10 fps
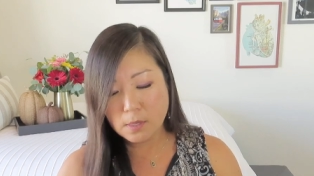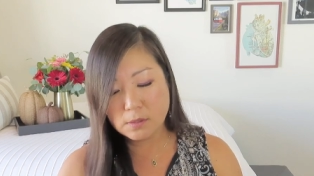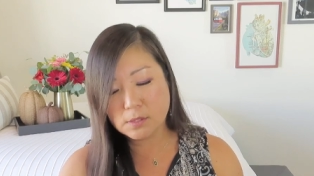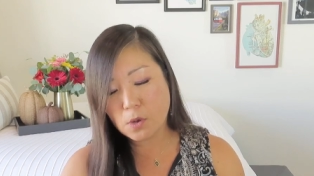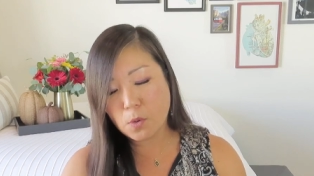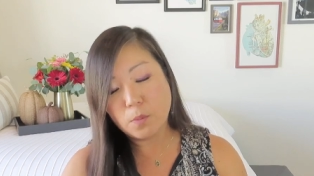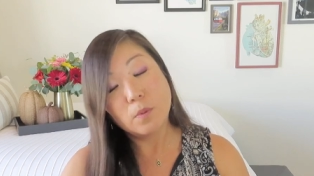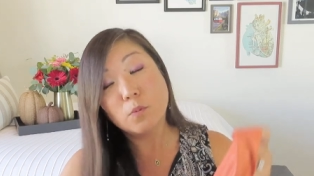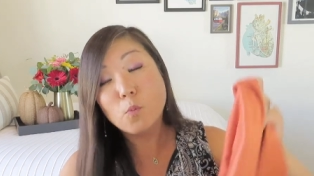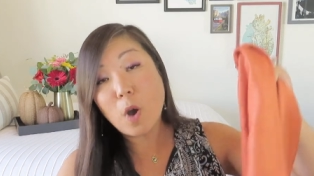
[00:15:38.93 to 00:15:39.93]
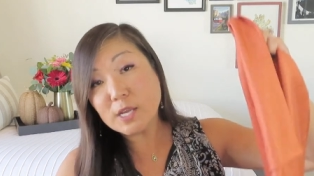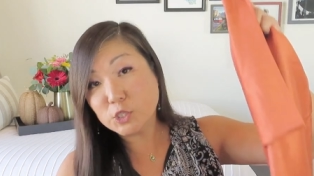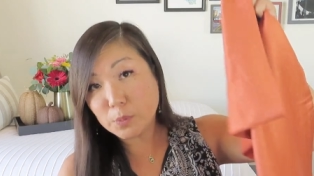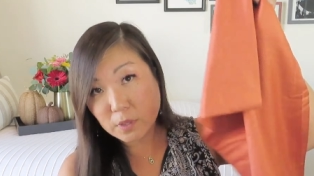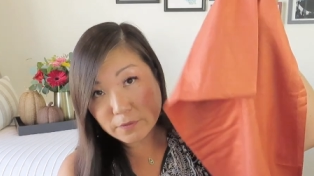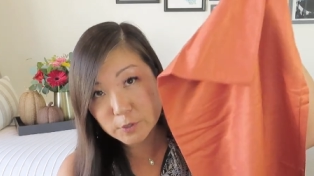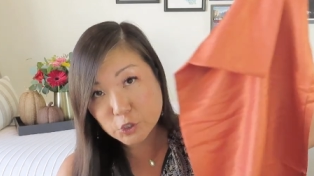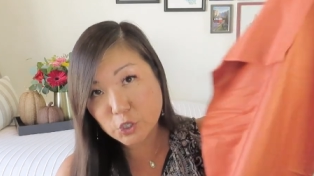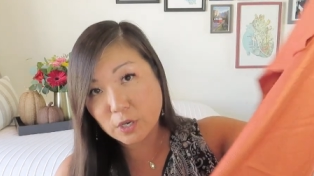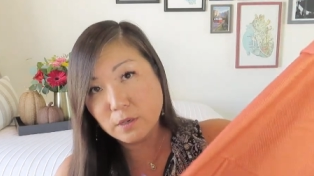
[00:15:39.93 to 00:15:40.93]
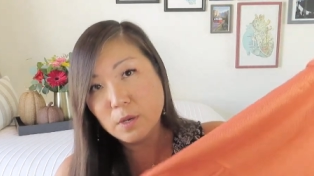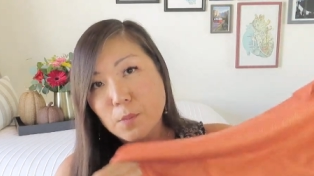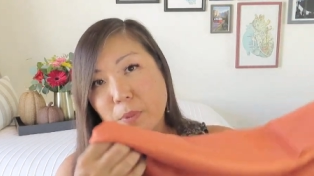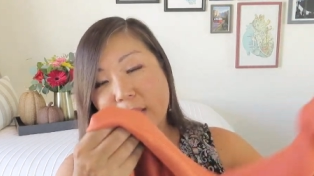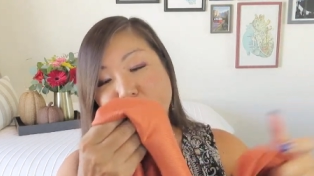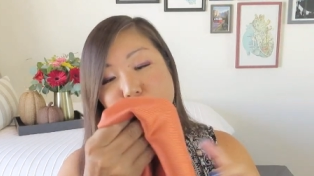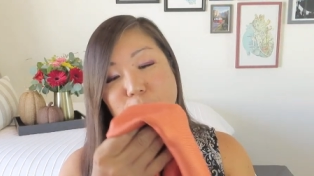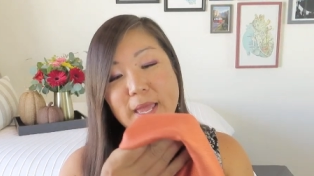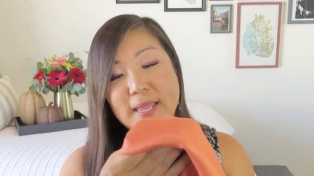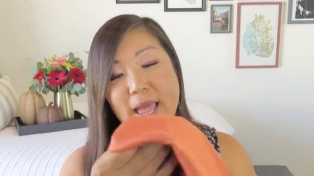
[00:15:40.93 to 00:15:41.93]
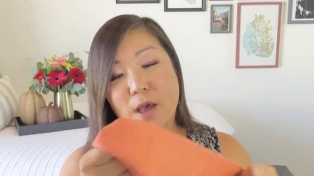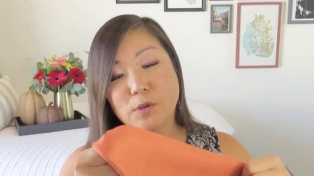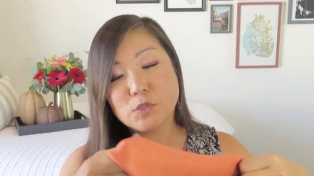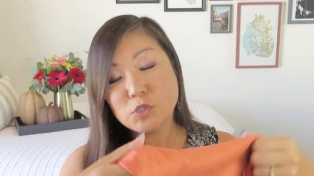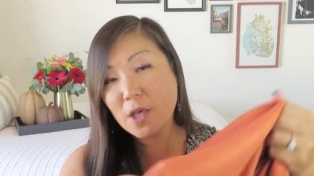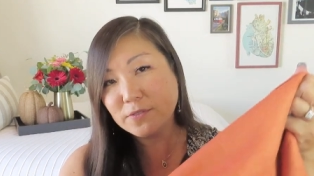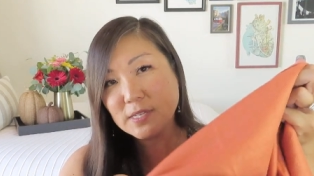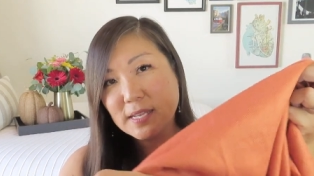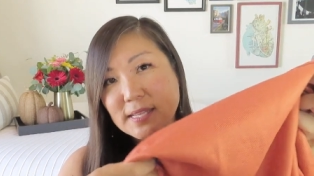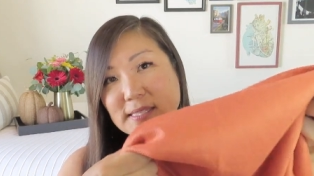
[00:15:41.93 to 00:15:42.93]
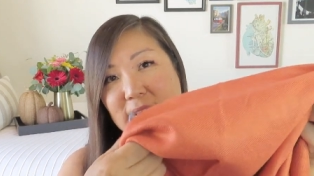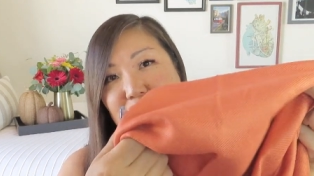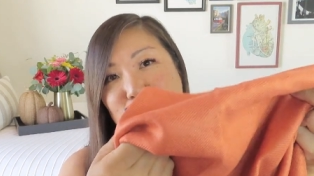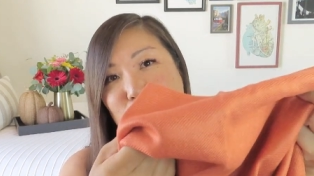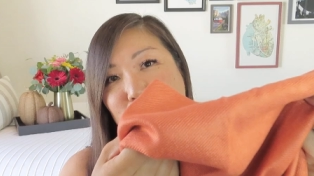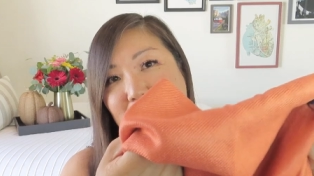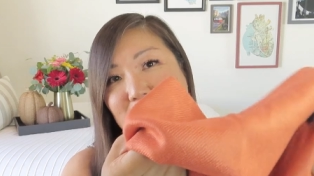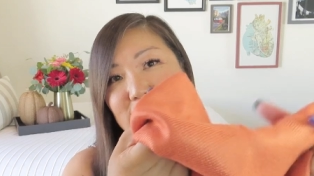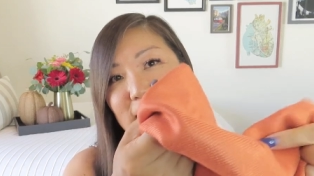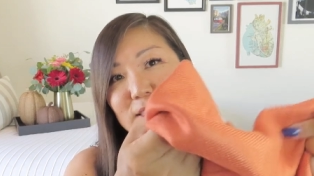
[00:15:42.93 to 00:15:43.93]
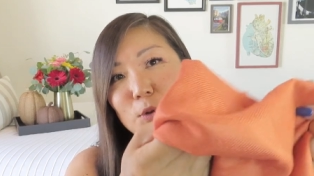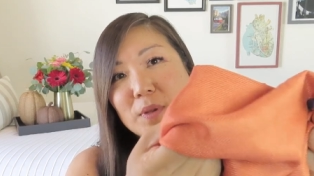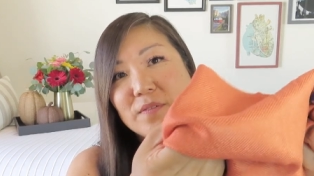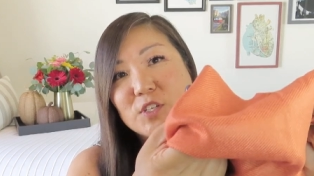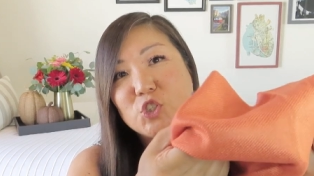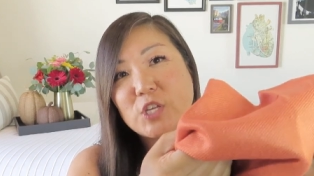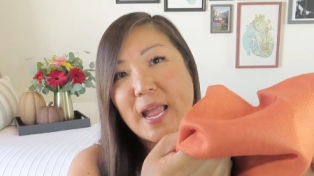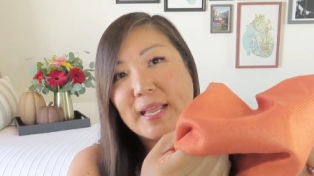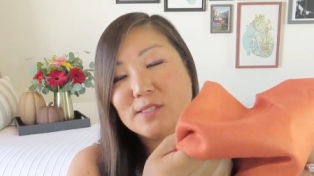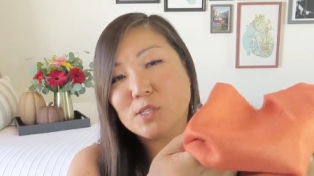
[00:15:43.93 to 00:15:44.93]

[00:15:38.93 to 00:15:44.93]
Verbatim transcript: so washable for sure, but I do like how soft it is, and I do like that little bit of a shine.